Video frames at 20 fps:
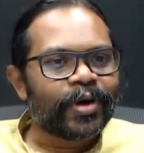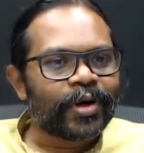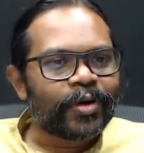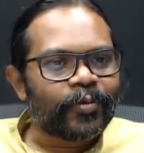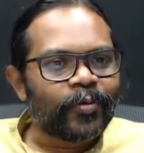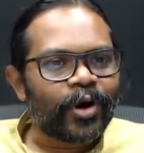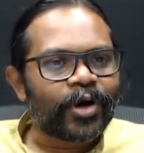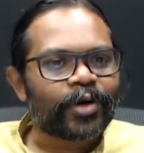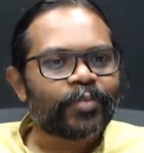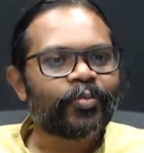
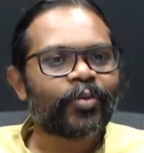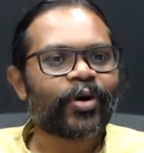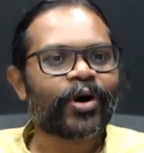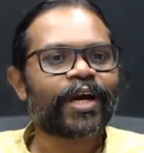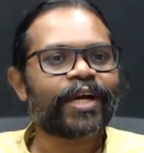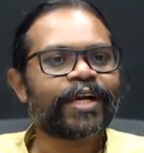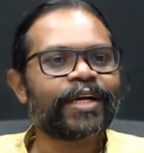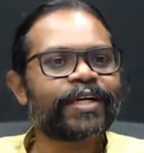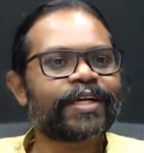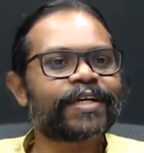what
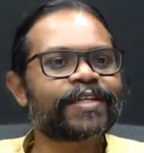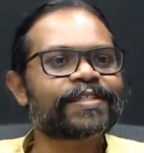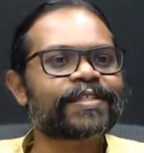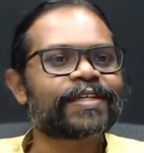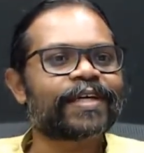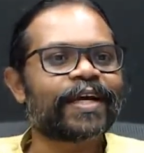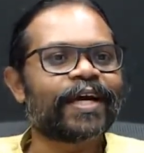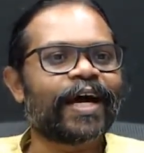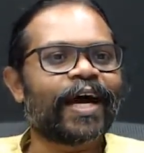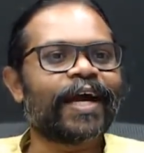point does
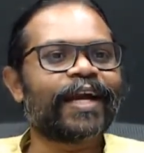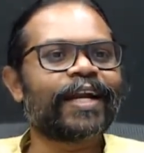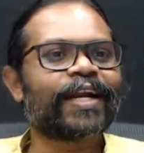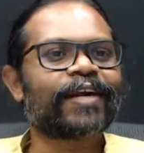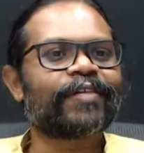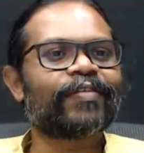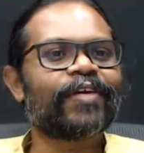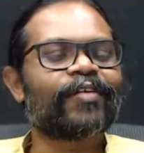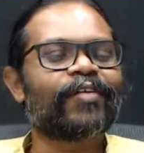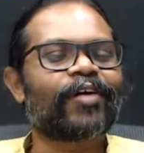
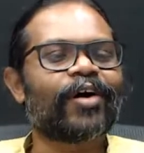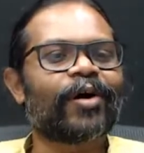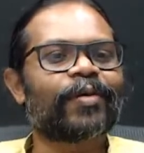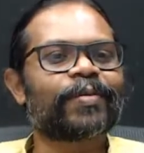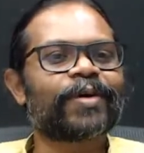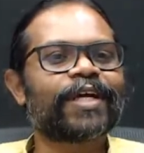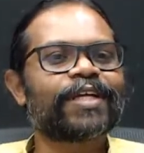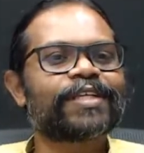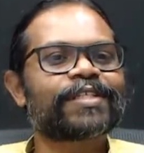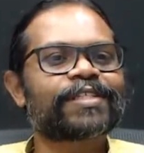guided wave
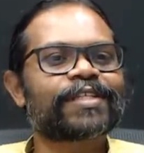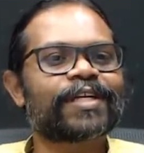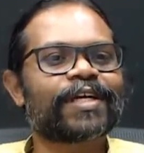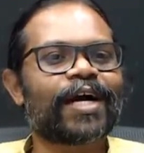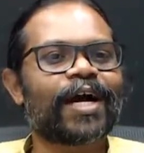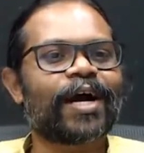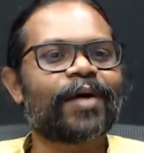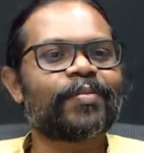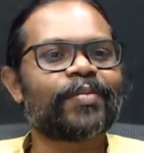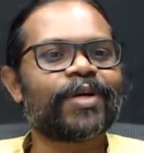optics
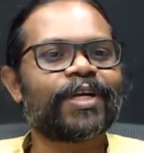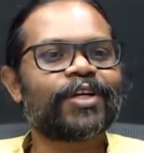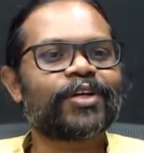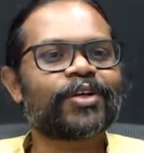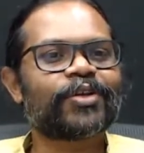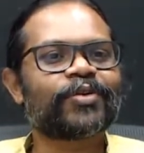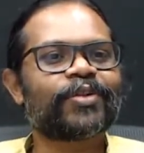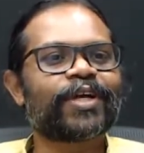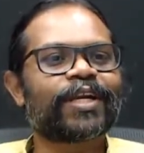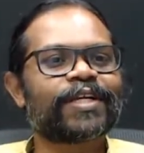come
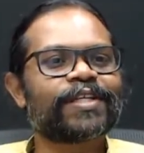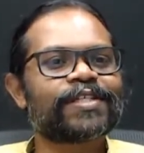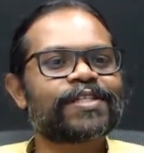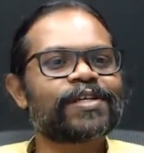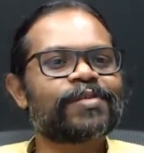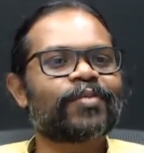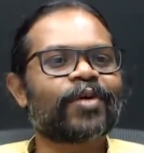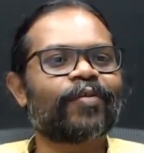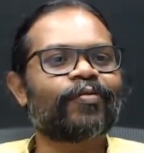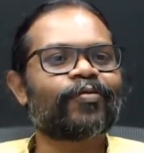into the
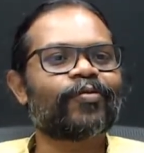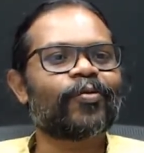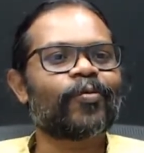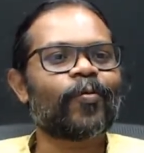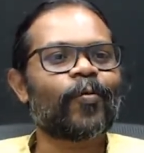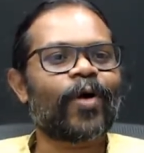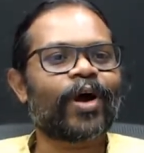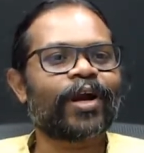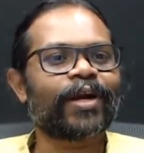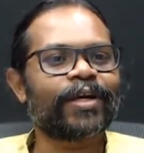regime of
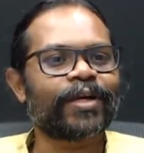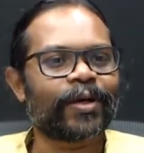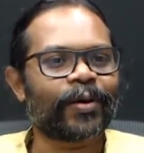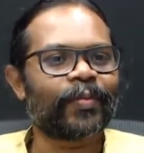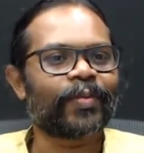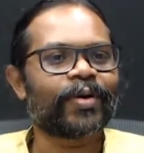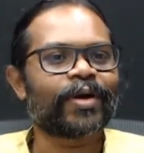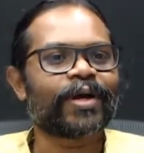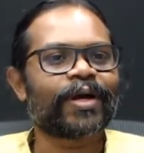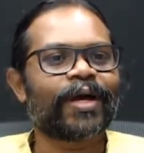quantum,
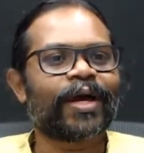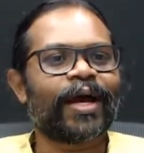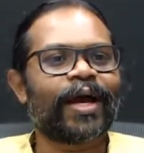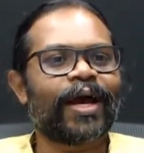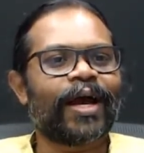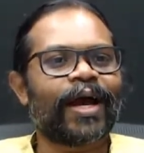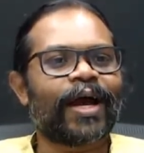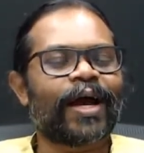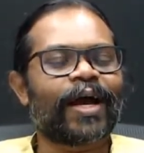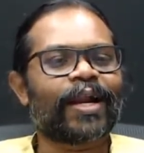
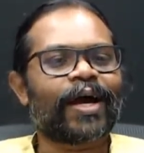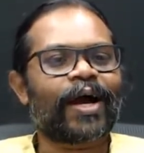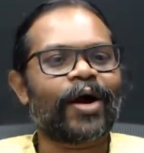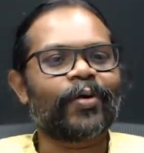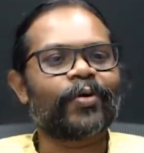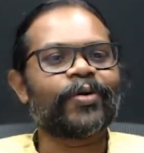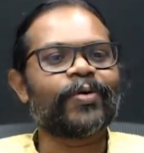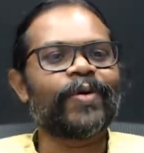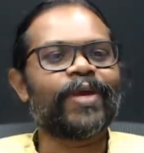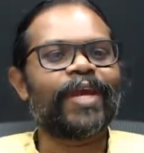and how
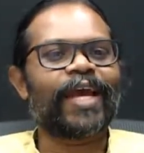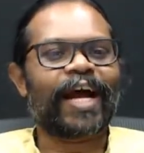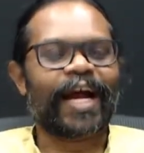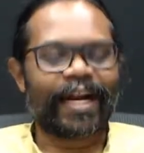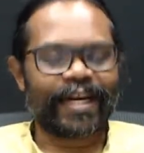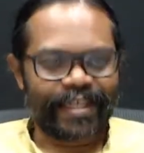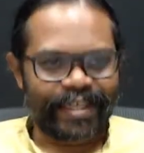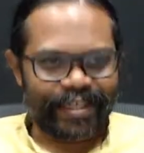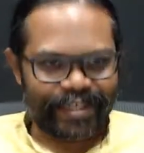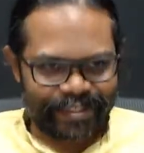do we
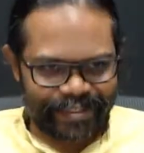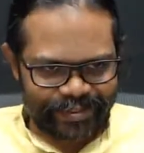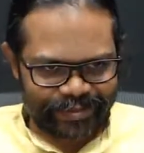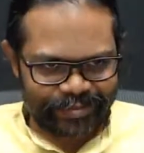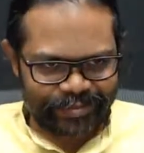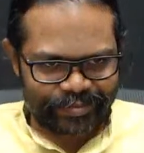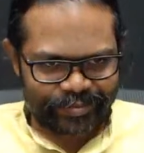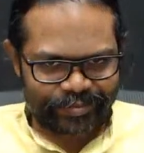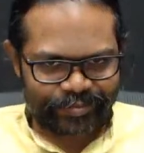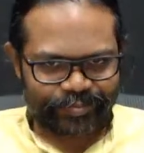handle it?
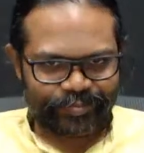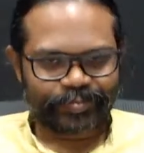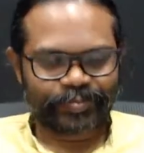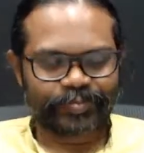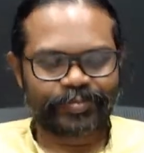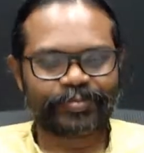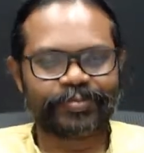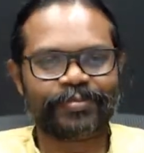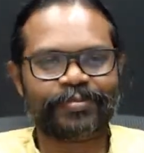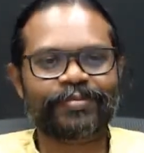
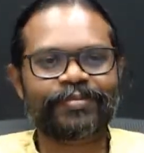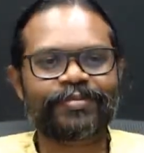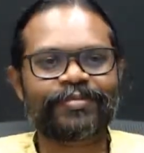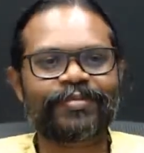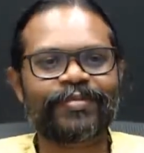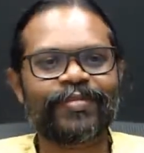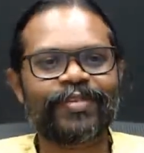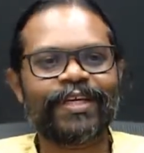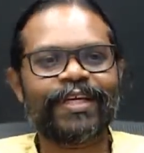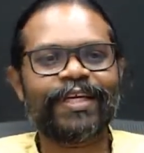
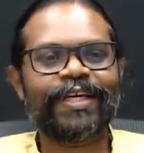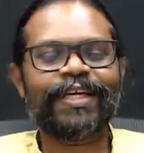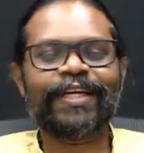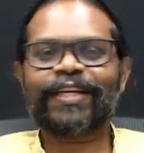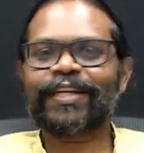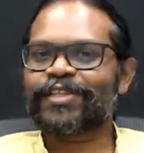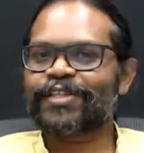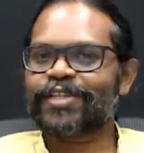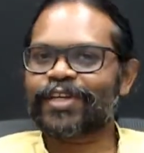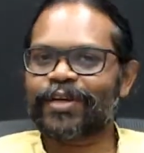
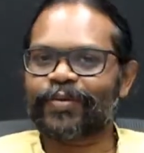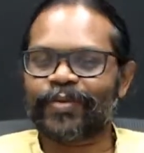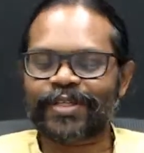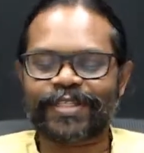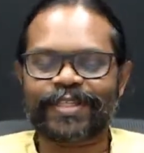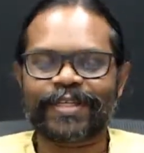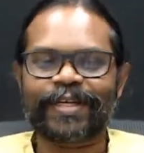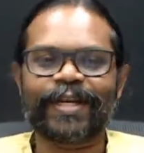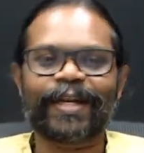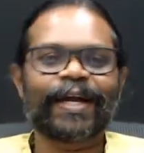Interesting
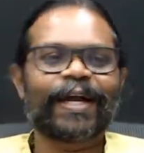question.